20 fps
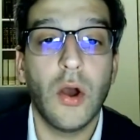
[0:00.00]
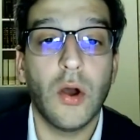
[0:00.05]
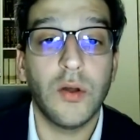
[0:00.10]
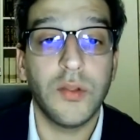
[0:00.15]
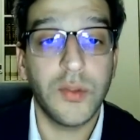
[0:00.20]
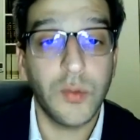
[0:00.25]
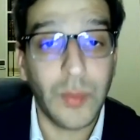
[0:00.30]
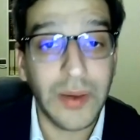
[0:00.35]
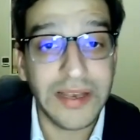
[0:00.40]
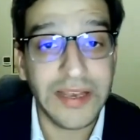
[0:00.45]

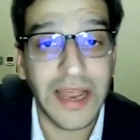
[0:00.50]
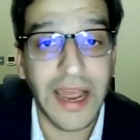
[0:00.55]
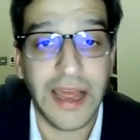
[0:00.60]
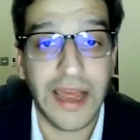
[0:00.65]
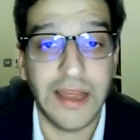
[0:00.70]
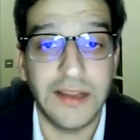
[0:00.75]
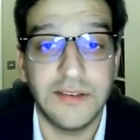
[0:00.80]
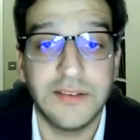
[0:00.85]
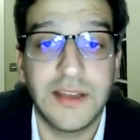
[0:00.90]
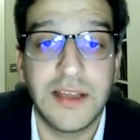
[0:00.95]
On the one
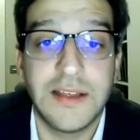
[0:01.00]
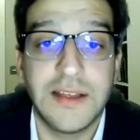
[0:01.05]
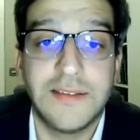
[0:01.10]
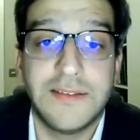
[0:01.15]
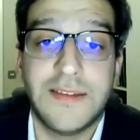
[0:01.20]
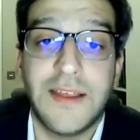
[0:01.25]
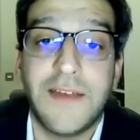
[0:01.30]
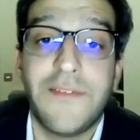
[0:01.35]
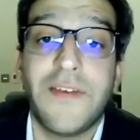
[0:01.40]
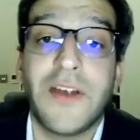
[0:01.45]
hand,
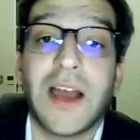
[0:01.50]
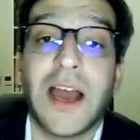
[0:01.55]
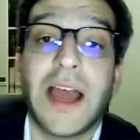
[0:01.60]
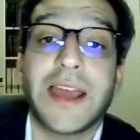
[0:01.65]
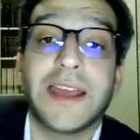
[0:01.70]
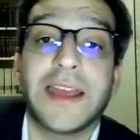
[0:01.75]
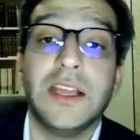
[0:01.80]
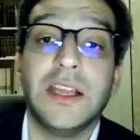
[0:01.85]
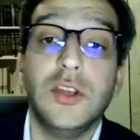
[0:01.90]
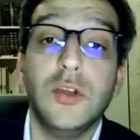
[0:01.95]
Sefer
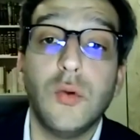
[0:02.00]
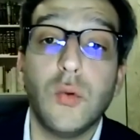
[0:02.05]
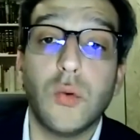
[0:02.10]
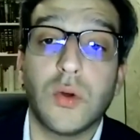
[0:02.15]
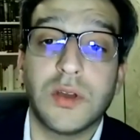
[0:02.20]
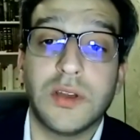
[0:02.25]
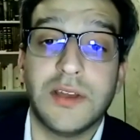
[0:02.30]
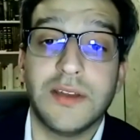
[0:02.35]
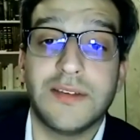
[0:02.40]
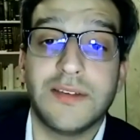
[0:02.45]

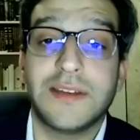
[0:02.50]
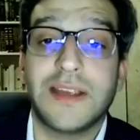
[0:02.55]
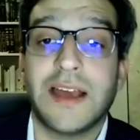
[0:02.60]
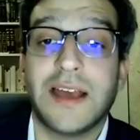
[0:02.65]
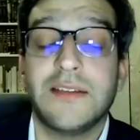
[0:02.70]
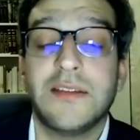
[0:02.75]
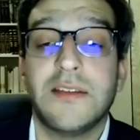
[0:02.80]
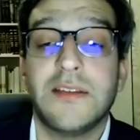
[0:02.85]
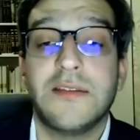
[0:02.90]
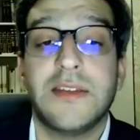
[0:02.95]
HaChinuch
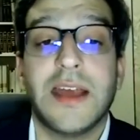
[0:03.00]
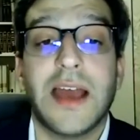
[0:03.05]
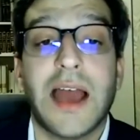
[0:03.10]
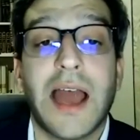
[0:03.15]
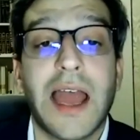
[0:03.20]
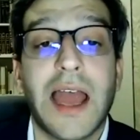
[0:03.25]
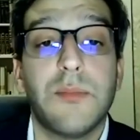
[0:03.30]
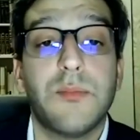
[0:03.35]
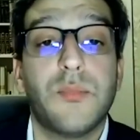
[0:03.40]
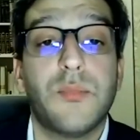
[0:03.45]
discusses the
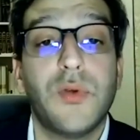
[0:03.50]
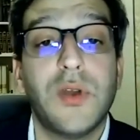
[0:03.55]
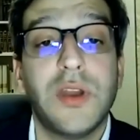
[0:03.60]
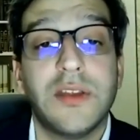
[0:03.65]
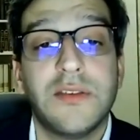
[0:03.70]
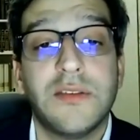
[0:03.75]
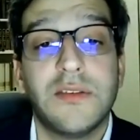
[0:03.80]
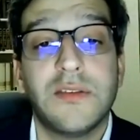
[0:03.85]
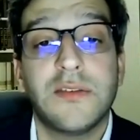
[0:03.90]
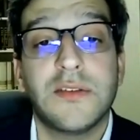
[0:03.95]
high
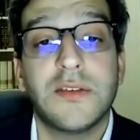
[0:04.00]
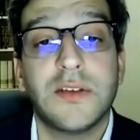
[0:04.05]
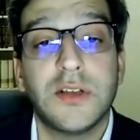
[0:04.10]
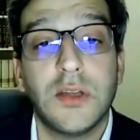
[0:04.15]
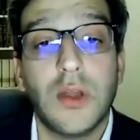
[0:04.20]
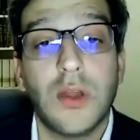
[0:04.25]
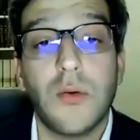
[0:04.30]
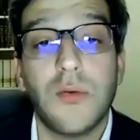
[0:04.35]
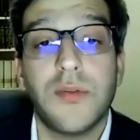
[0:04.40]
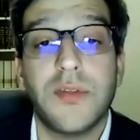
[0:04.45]
priest's
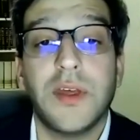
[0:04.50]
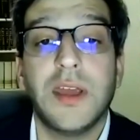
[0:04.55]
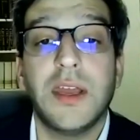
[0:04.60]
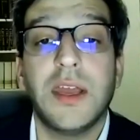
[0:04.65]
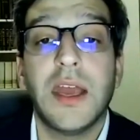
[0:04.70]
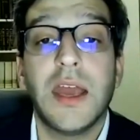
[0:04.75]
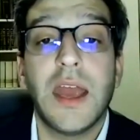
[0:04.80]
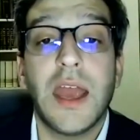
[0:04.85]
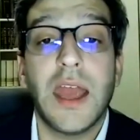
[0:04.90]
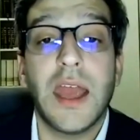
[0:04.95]

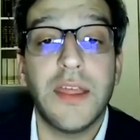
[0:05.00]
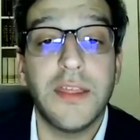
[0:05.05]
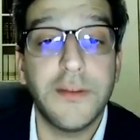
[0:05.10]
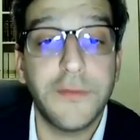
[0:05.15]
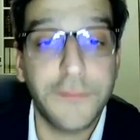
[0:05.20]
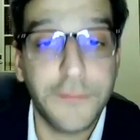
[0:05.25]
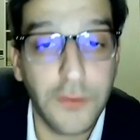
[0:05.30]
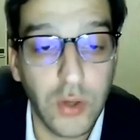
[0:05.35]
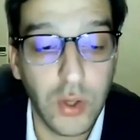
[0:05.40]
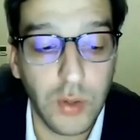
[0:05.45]
clothing in the
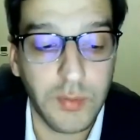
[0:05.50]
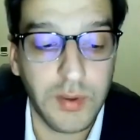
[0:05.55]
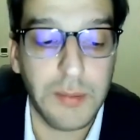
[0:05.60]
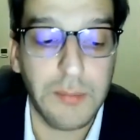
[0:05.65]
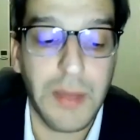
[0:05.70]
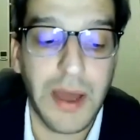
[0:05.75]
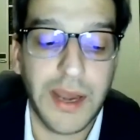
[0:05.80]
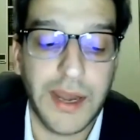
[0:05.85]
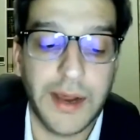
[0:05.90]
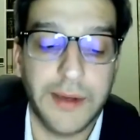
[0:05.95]

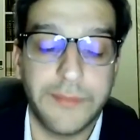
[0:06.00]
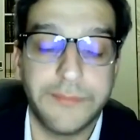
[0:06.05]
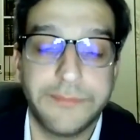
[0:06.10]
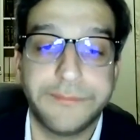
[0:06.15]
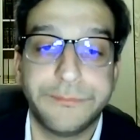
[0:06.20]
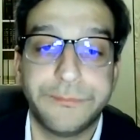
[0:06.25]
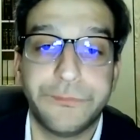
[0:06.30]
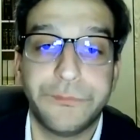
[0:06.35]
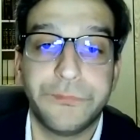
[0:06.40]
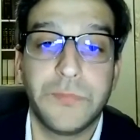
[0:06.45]
following manner.
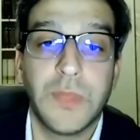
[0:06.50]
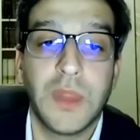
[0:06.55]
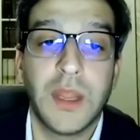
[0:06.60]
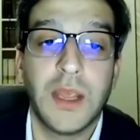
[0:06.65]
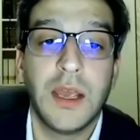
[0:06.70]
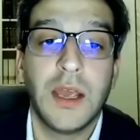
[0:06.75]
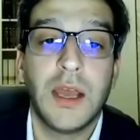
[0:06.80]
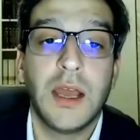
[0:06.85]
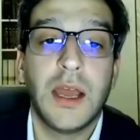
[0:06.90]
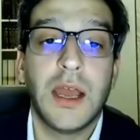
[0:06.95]

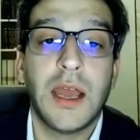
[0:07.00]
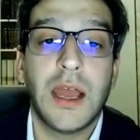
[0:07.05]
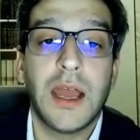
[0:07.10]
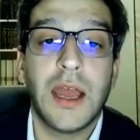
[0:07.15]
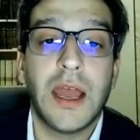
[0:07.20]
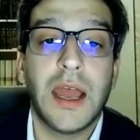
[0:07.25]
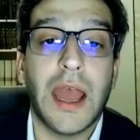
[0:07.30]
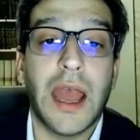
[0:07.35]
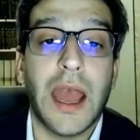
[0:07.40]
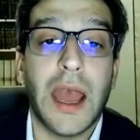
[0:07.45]

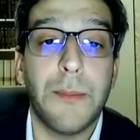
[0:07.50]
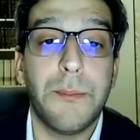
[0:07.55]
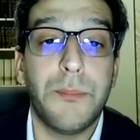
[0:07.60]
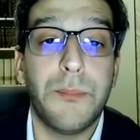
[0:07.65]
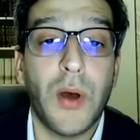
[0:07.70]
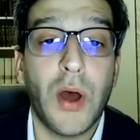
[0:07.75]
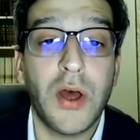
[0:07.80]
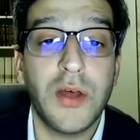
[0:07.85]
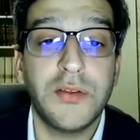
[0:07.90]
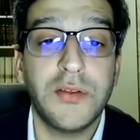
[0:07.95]
A
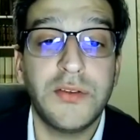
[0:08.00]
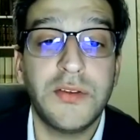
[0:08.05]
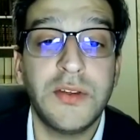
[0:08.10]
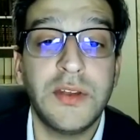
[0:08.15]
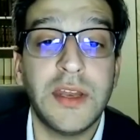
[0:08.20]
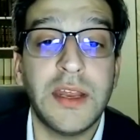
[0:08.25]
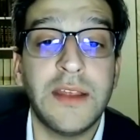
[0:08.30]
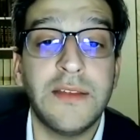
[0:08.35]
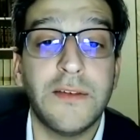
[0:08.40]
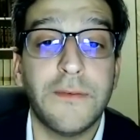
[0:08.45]

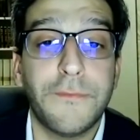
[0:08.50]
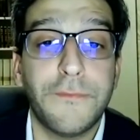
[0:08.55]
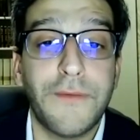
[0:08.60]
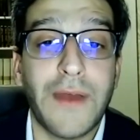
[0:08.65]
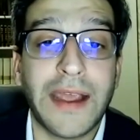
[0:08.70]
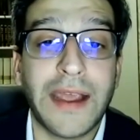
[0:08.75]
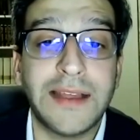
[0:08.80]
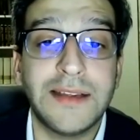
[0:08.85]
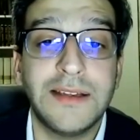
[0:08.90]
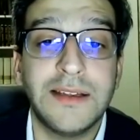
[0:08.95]
person is
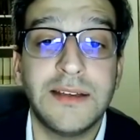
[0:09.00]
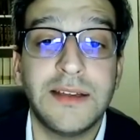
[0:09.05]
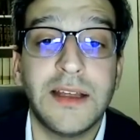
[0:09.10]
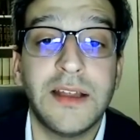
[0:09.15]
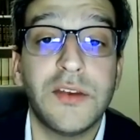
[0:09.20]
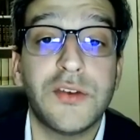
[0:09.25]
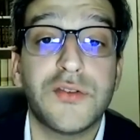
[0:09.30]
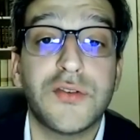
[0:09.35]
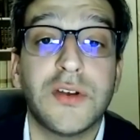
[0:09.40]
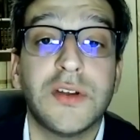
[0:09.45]
affected
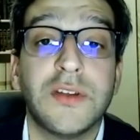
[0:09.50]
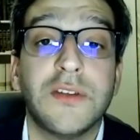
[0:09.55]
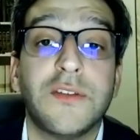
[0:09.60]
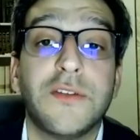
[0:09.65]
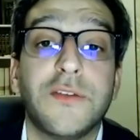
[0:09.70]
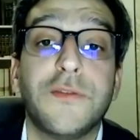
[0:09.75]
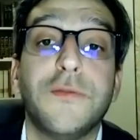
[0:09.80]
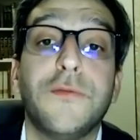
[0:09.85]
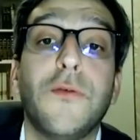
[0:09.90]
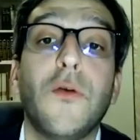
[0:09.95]
and
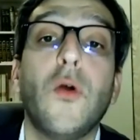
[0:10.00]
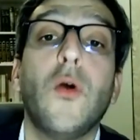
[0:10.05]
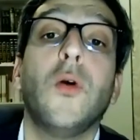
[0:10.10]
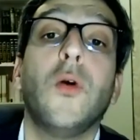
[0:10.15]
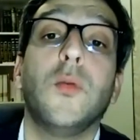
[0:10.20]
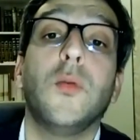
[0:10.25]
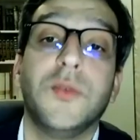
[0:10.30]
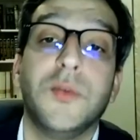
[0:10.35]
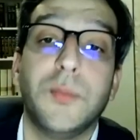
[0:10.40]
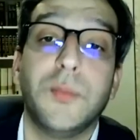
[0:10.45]

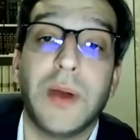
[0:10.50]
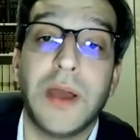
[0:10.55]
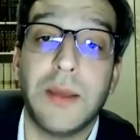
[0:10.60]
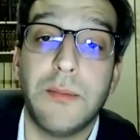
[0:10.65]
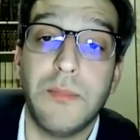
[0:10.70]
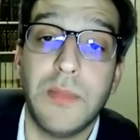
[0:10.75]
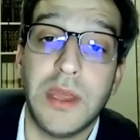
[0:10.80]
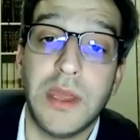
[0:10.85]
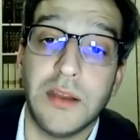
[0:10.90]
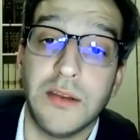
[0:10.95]
transformed by
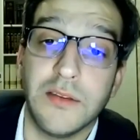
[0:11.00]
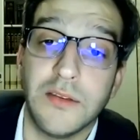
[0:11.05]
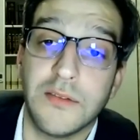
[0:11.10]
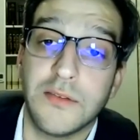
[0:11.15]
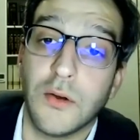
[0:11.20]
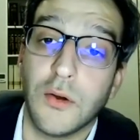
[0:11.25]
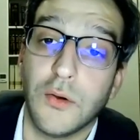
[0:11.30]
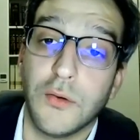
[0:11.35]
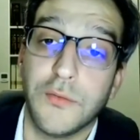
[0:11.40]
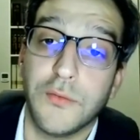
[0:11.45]

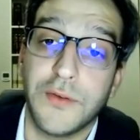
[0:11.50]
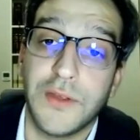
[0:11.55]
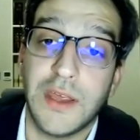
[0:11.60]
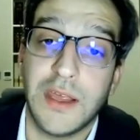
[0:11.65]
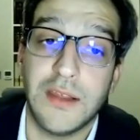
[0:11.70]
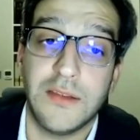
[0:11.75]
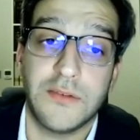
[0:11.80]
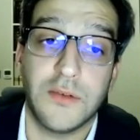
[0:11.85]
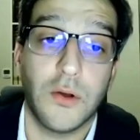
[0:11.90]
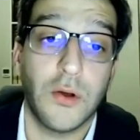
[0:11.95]
means of
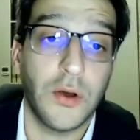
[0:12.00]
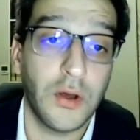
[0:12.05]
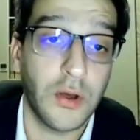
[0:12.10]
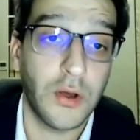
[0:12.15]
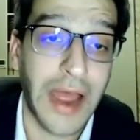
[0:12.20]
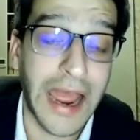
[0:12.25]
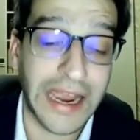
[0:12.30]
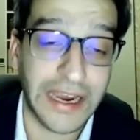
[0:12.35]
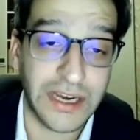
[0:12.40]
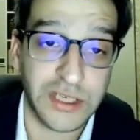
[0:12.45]
his or
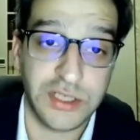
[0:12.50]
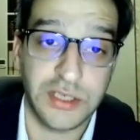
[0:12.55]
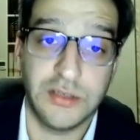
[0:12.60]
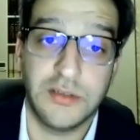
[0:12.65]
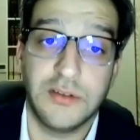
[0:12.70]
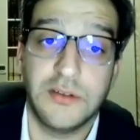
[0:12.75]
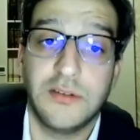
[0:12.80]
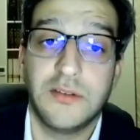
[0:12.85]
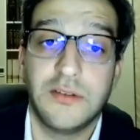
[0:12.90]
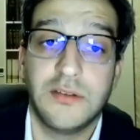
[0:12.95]
her
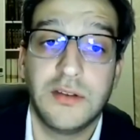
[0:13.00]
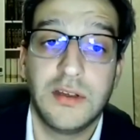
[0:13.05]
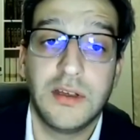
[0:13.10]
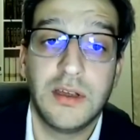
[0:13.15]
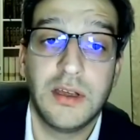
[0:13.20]
actions.